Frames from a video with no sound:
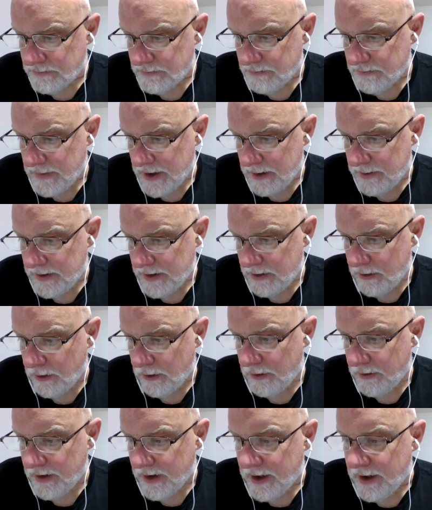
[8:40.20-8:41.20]
maybe
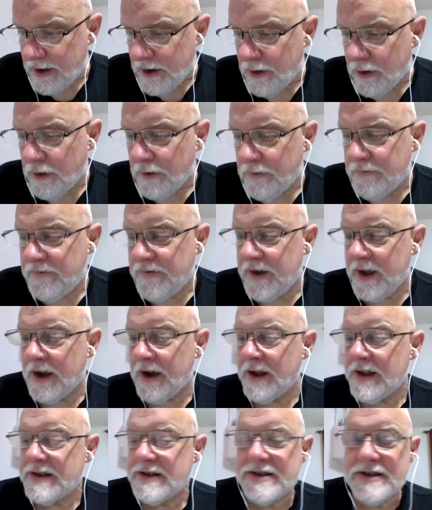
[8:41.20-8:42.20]
oh oh
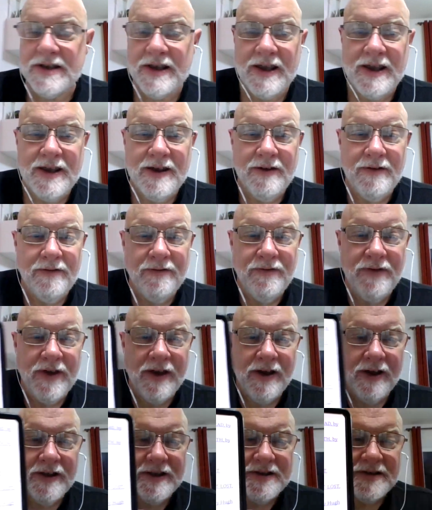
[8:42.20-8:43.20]
fiance
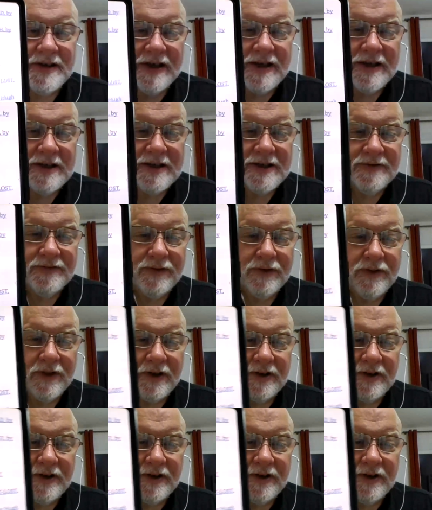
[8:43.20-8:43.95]
fiancés for the